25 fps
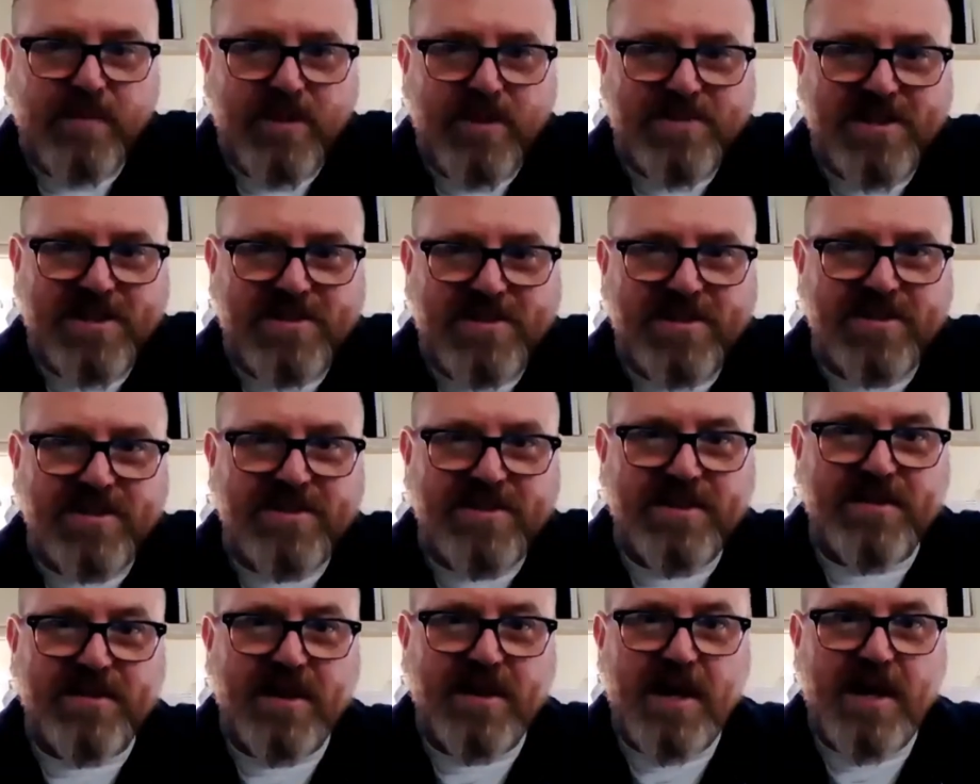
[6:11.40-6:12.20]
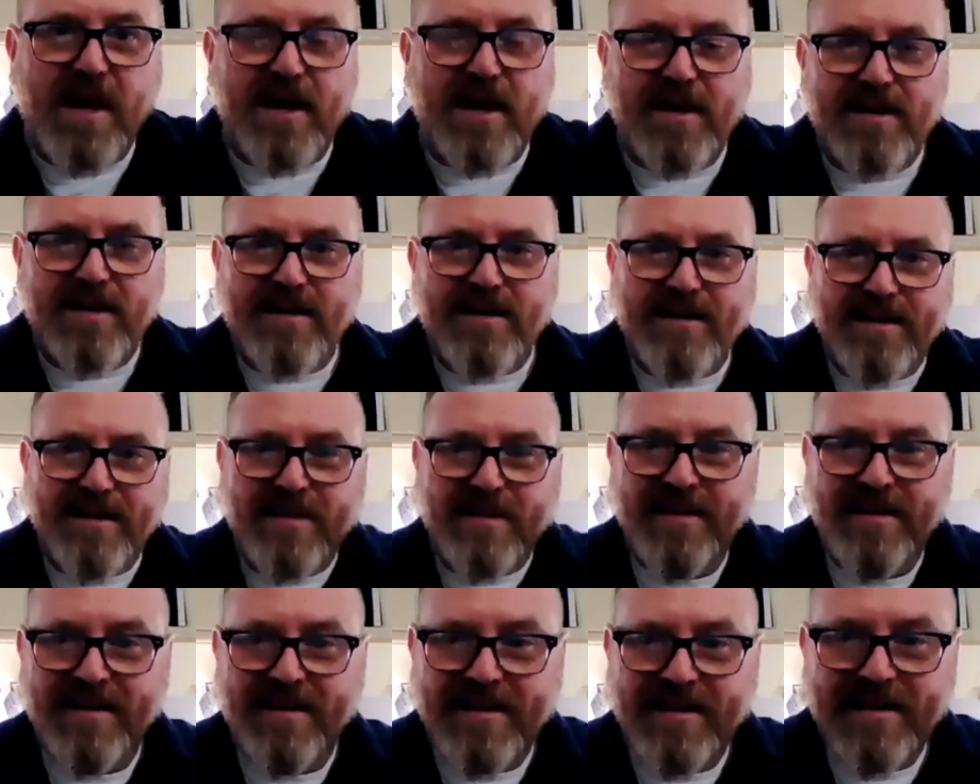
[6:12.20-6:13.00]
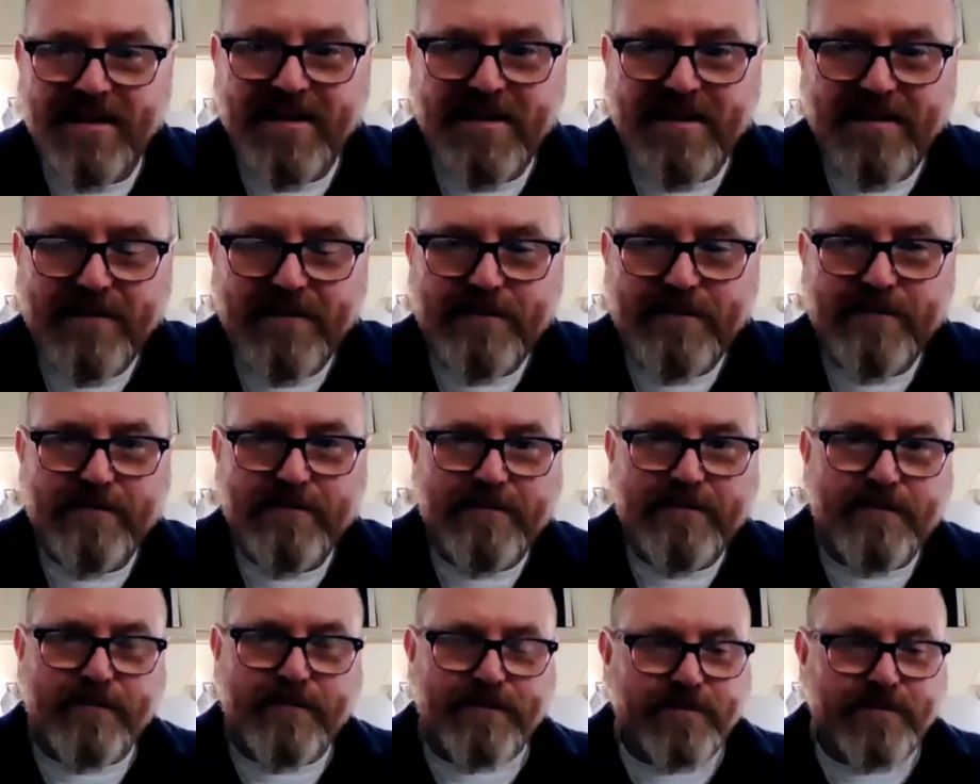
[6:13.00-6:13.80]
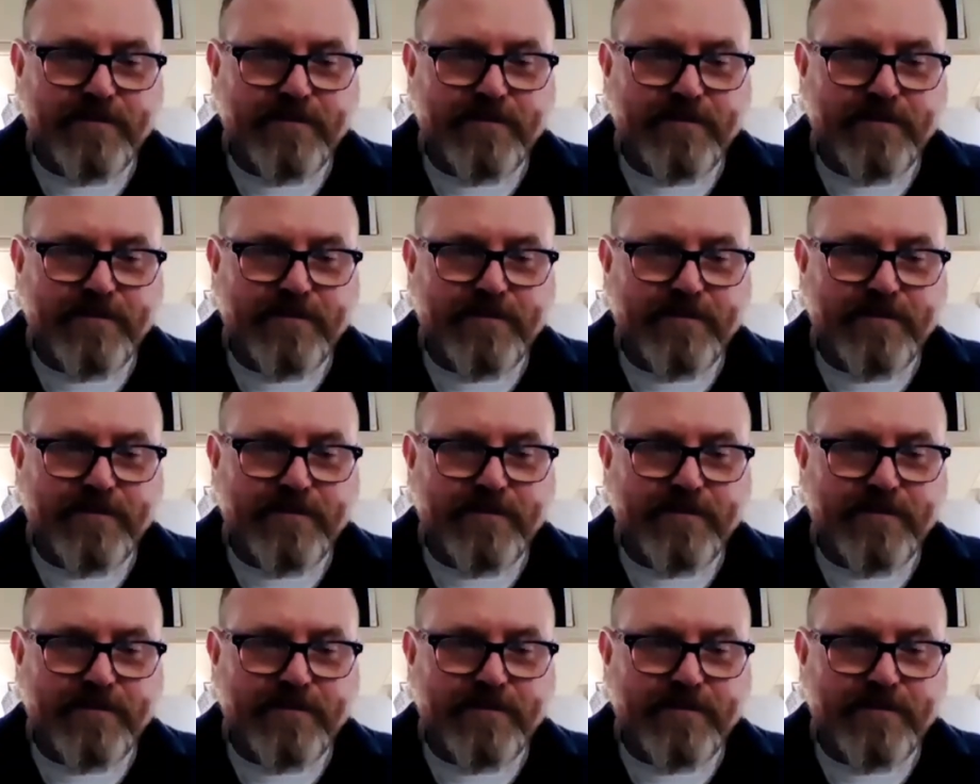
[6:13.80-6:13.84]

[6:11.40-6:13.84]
I mean? Put it to a music